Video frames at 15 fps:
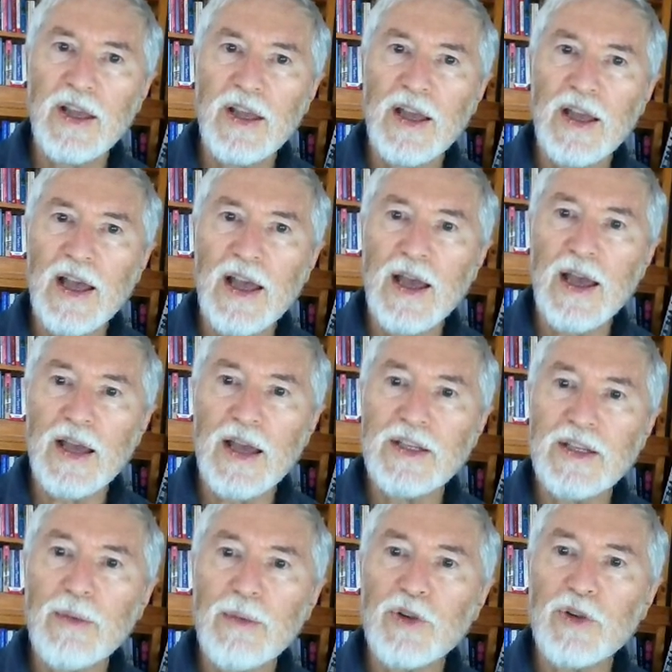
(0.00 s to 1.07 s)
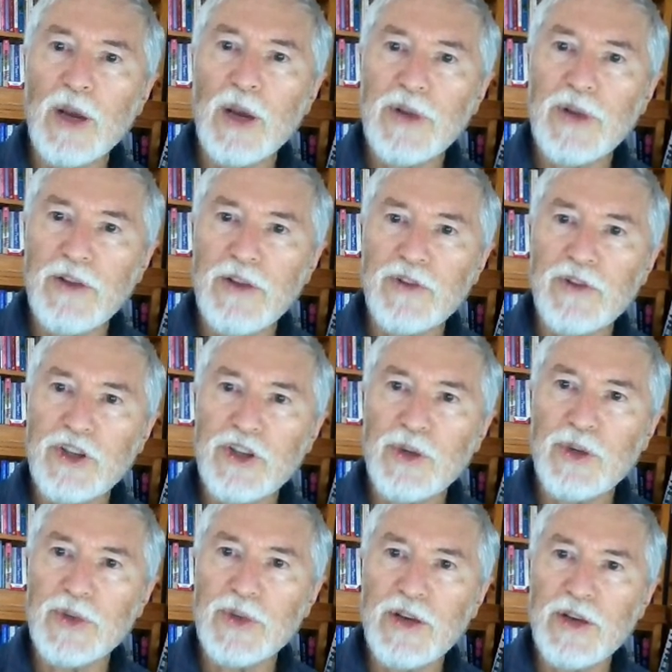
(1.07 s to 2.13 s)
are doubled up here.
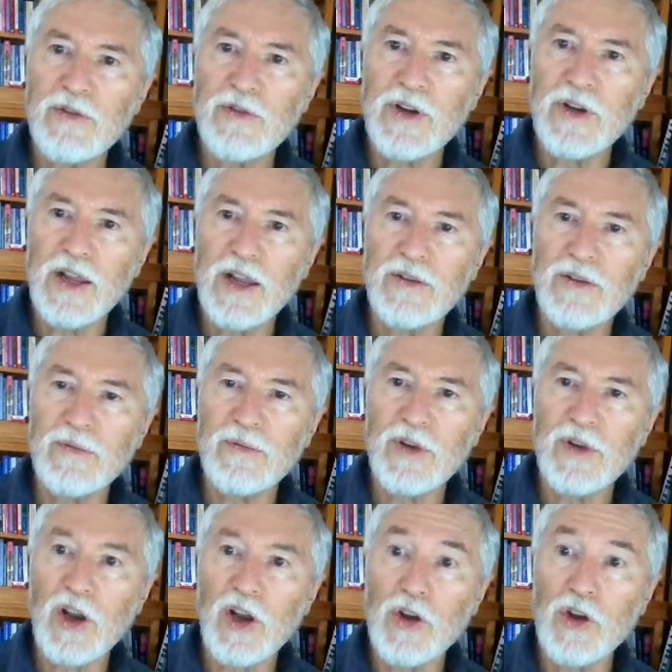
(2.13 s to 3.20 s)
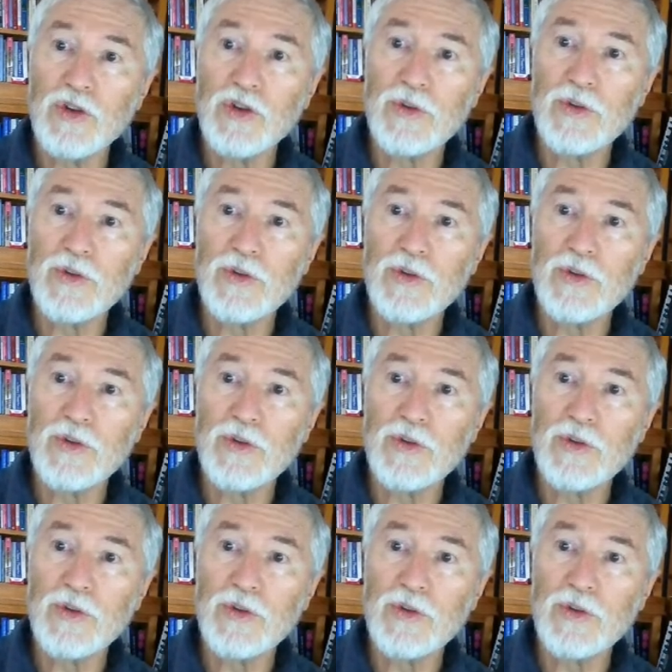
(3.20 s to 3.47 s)
Friendships here and close